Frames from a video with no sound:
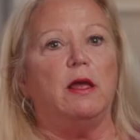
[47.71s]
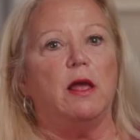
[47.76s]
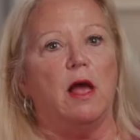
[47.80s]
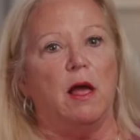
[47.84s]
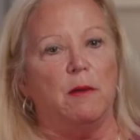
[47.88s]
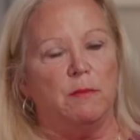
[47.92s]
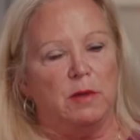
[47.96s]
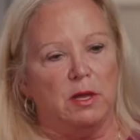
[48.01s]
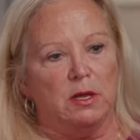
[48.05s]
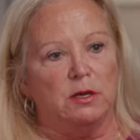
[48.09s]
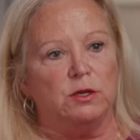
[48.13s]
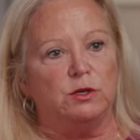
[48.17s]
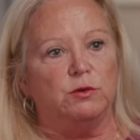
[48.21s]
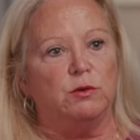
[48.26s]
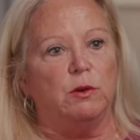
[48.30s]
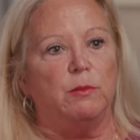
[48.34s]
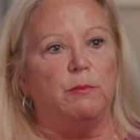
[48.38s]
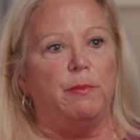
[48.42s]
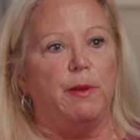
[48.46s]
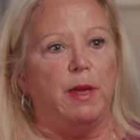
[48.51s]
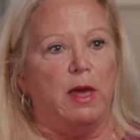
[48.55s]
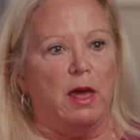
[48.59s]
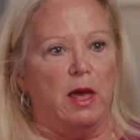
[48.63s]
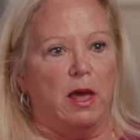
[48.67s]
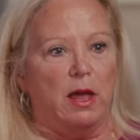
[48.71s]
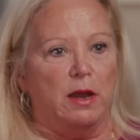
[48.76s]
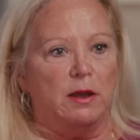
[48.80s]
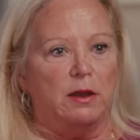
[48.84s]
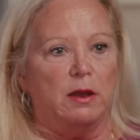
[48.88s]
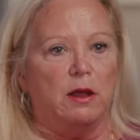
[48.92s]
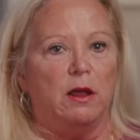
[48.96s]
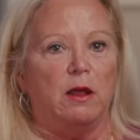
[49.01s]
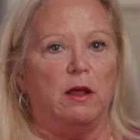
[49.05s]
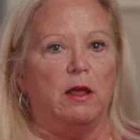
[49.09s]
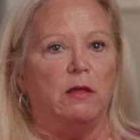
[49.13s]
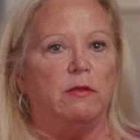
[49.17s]
got me into a bed
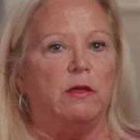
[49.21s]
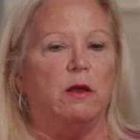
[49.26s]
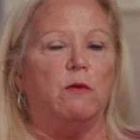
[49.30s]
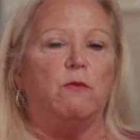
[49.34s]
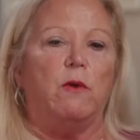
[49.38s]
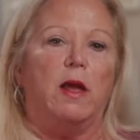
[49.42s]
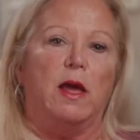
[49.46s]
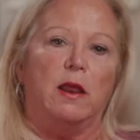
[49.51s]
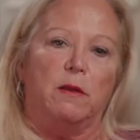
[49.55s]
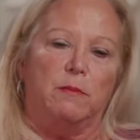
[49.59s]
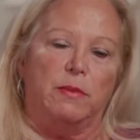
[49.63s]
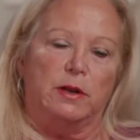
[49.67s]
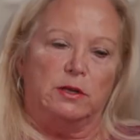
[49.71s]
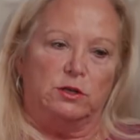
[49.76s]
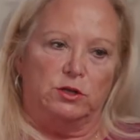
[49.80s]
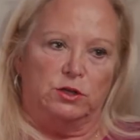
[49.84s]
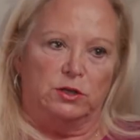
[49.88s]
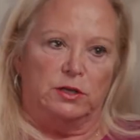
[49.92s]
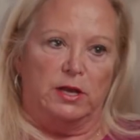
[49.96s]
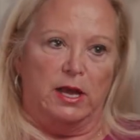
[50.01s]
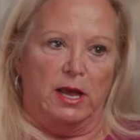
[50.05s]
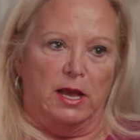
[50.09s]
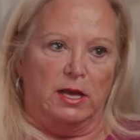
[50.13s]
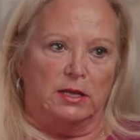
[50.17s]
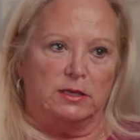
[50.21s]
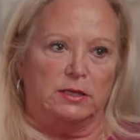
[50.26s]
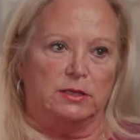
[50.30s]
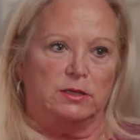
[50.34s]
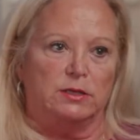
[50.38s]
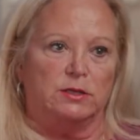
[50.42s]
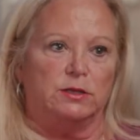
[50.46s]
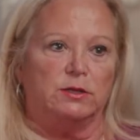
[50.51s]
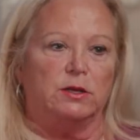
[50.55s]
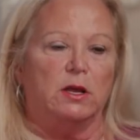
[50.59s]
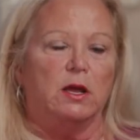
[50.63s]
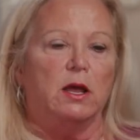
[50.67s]
and they ran a bunch of
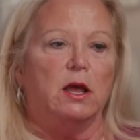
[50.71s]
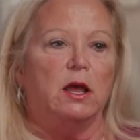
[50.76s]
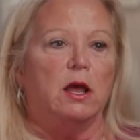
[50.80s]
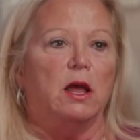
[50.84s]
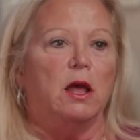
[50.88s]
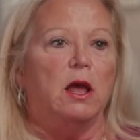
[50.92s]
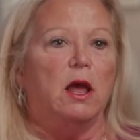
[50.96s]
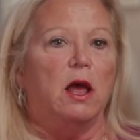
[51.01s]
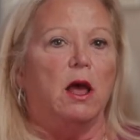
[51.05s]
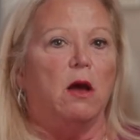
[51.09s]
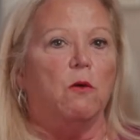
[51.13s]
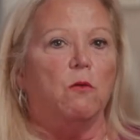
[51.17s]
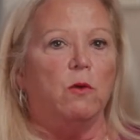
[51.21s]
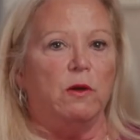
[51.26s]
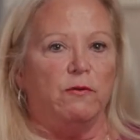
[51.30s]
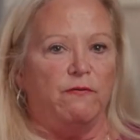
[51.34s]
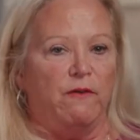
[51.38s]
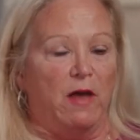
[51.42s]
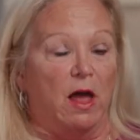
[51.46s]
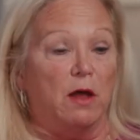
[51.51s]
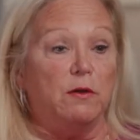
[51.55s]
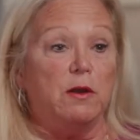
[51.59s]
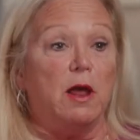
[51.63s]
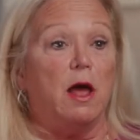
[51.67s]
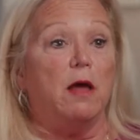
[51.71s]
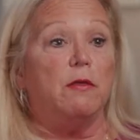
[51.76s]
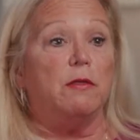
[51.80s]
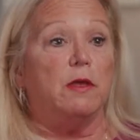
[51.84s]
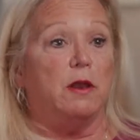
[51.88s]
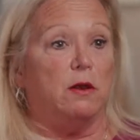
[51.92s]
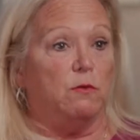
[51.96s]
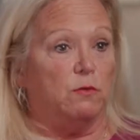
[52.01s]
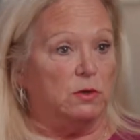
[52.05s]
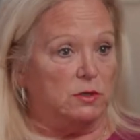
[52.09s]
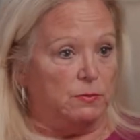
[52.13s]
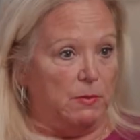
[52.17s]
tests, we found out
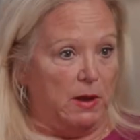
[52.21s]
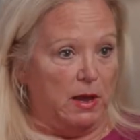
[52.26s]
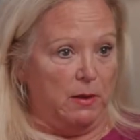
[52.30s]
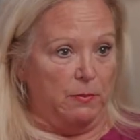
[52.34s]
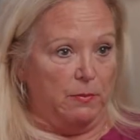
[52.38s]
that it was my